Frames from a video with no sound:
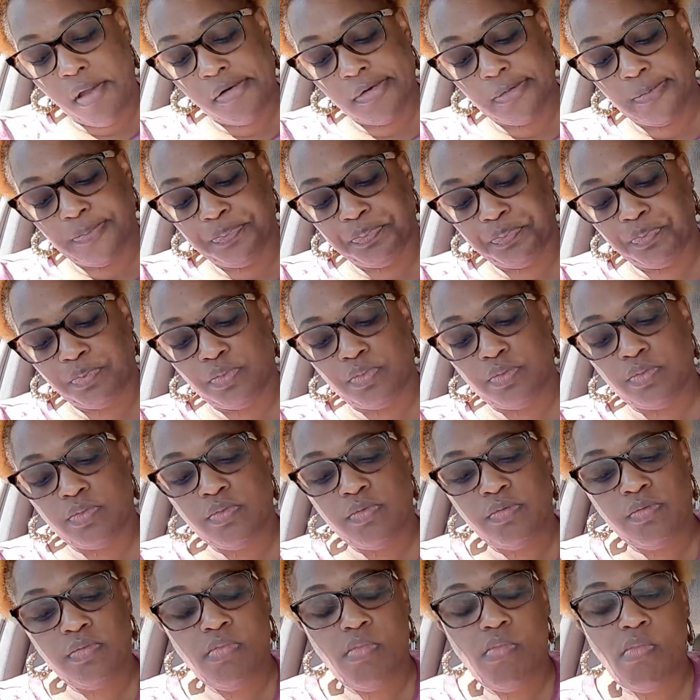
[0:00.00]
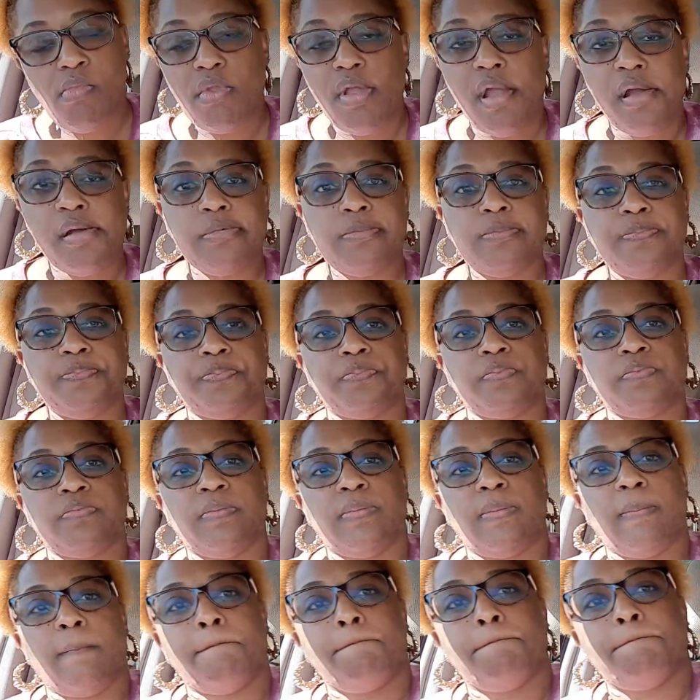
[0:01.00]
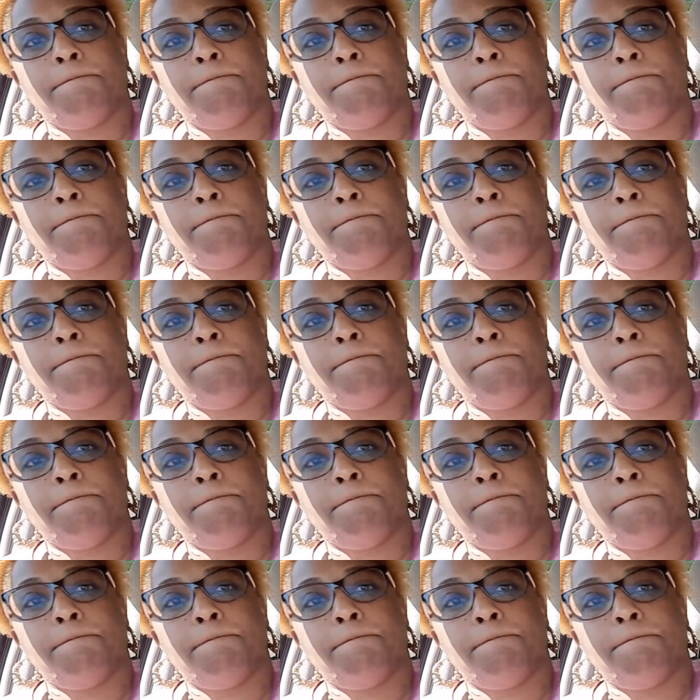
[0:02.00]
Oh, they can see Aiden. I can